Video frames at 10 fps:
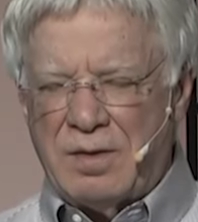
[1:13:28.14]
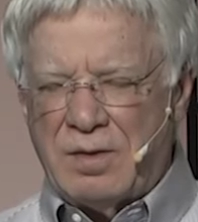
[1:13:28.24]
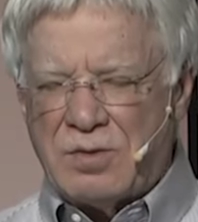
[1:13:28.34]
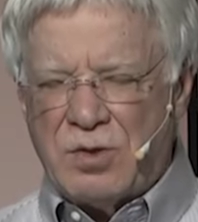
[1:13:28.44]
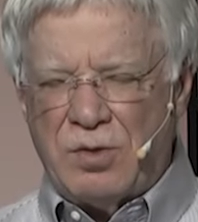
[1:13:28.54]

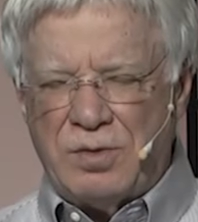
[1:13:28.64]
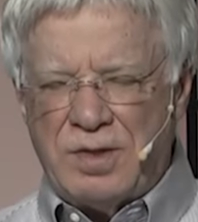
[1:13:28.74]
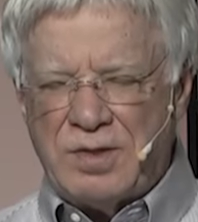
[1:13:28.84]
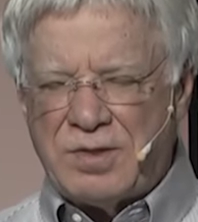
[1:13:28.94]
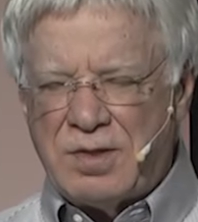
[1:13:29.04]
There's no
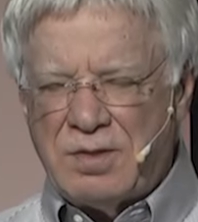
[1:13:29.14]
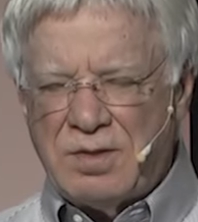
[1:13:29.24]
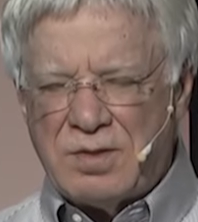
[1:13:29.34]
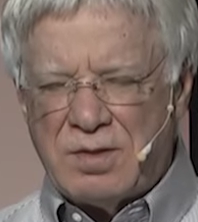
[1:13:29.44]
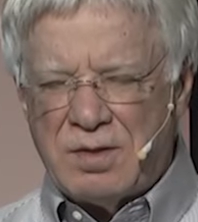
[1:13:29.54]

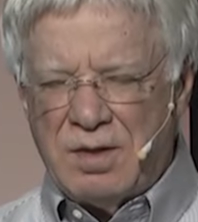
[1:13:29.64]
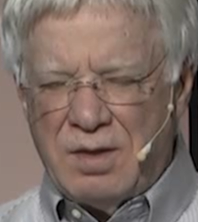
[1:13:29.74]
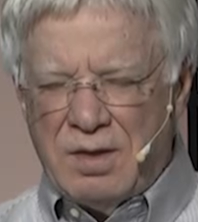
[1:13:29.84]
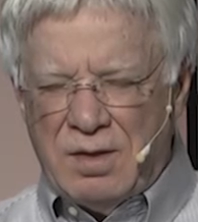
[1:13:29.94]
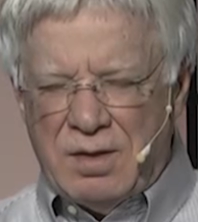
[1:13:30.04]
distance.
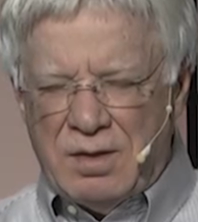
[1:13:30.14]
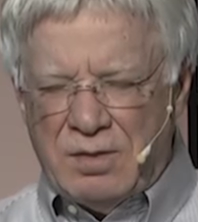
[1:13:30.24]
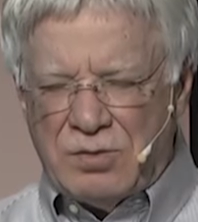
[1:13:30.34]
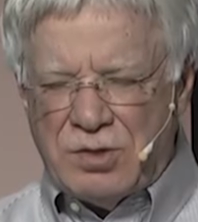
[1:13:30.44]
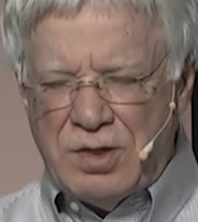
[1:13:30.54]

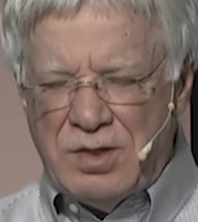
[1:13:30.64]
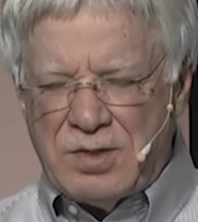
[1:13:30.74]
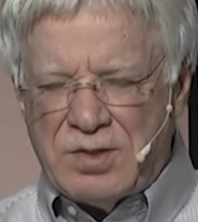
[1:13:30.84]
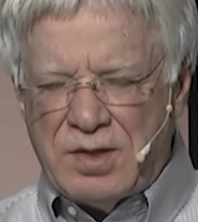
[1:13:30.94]
Jesus,